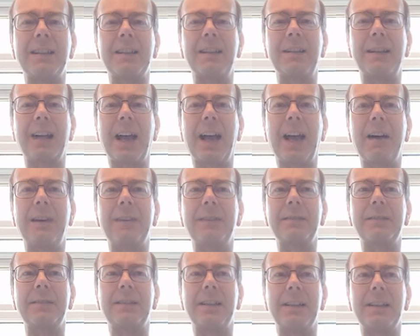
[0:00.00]

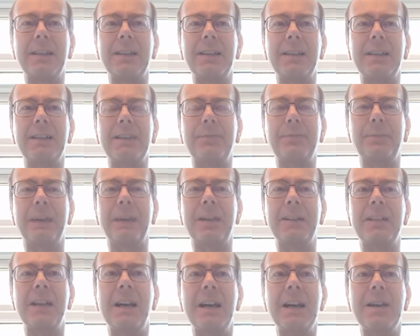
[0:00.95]
around us to
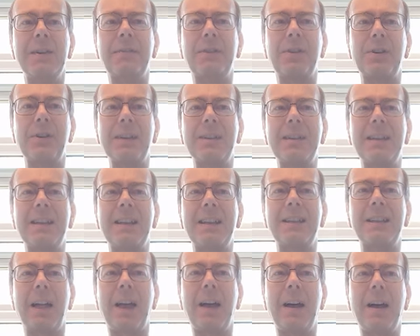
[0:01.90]
meet. For
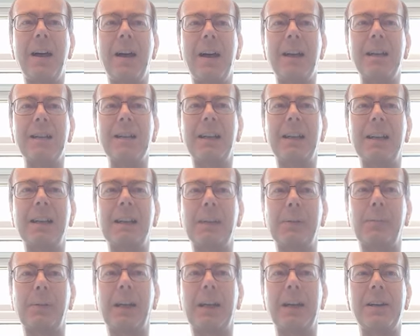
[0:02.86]
'tis hark, the
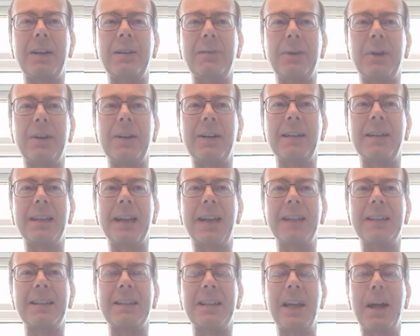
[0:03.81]
little ploughboy
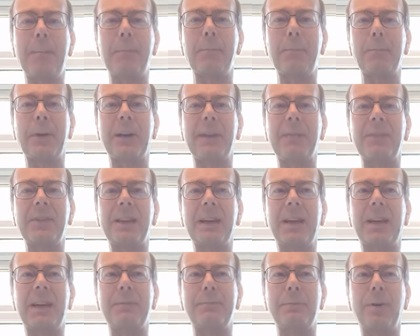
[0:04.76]
gets up in
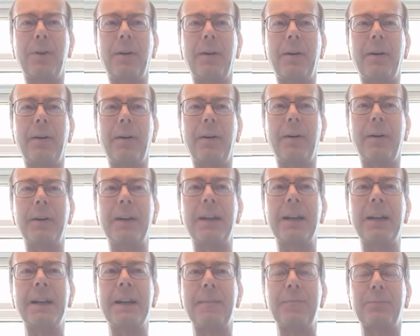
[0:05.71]
the morn.
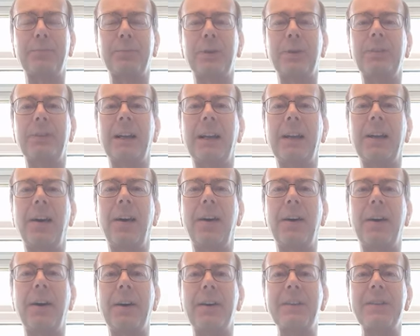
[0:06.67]
Move
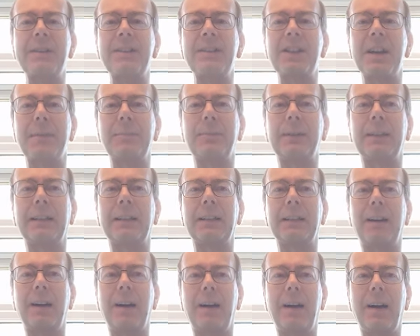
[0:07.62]
along, jump
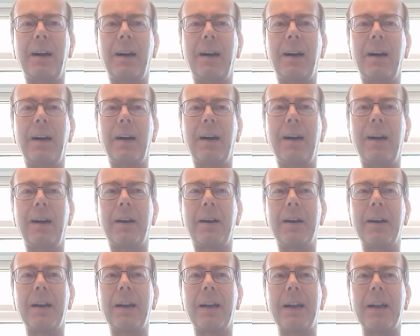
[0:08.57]

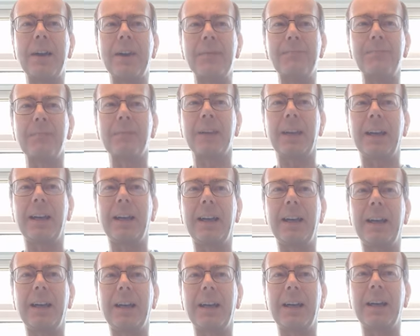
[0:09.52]
along.
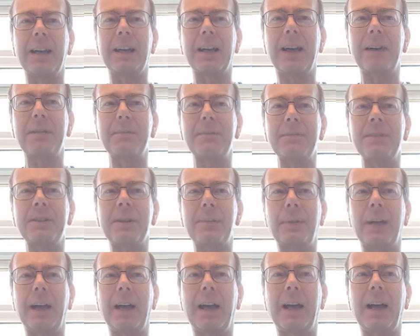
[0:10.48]
Here comes a
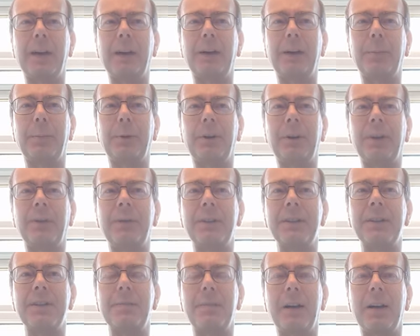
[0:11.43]
ploughboy
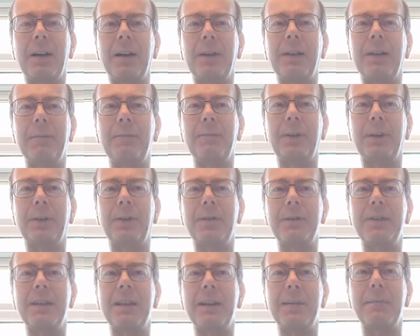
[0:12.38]
with spark and
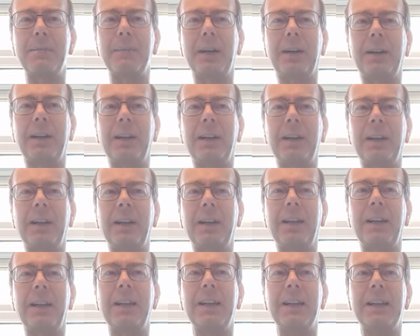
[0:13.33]
beauty and
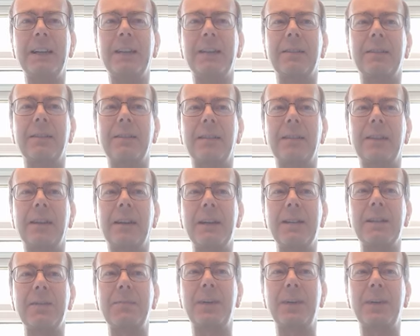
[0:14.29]
berry. Good luck,